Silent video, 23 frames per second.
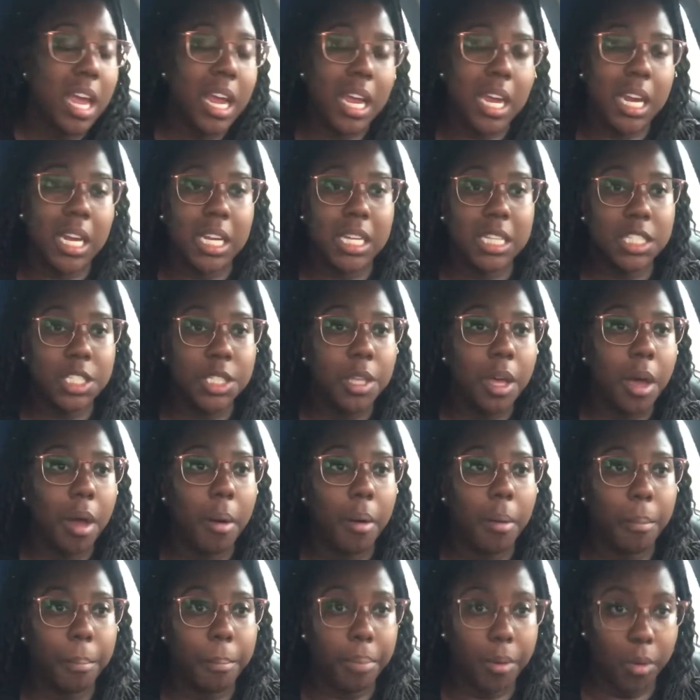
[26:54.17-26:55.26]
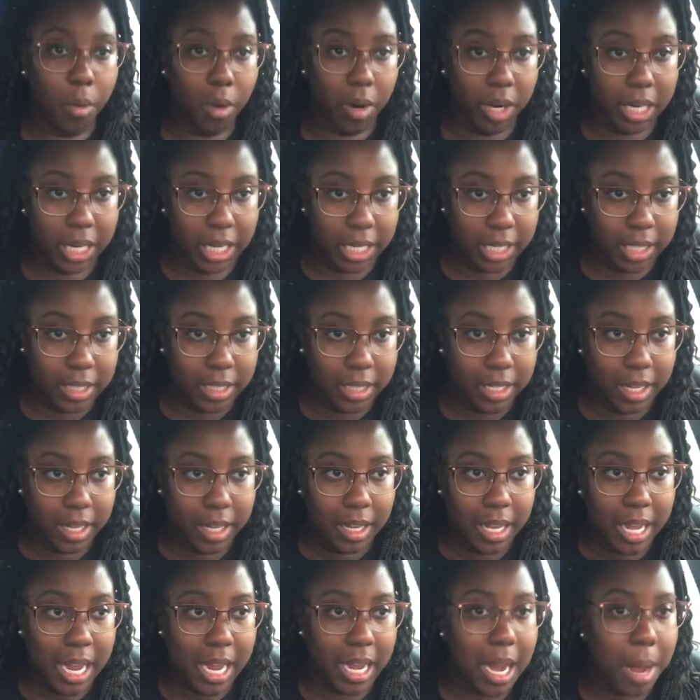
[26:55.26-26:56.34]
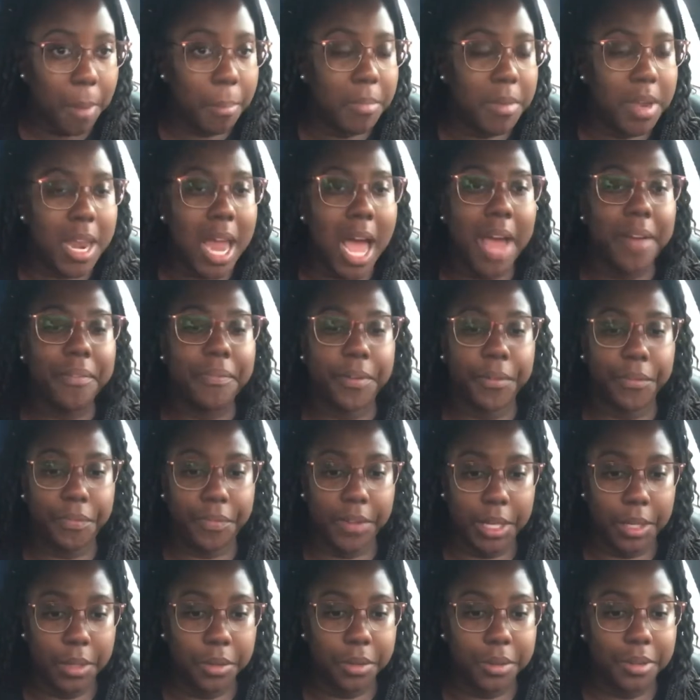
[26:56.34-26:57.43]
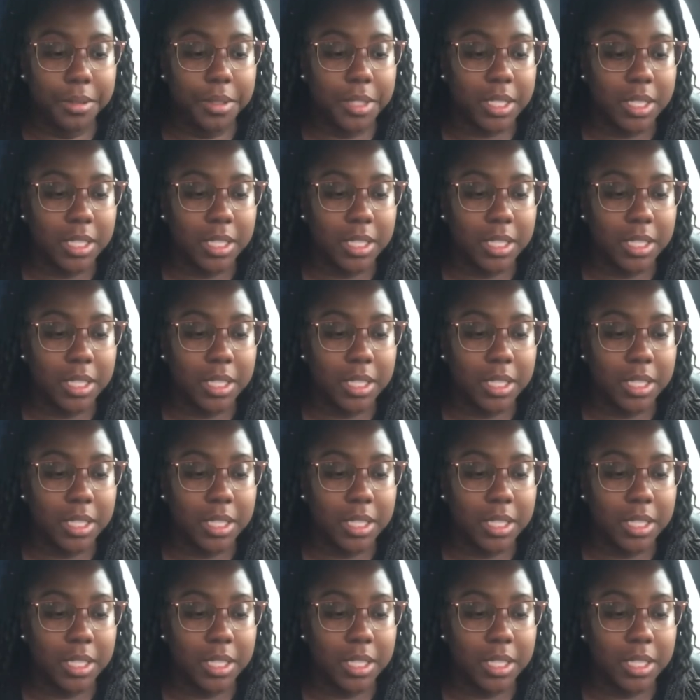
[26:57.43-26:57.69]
It is boring and I'm not fulfilled.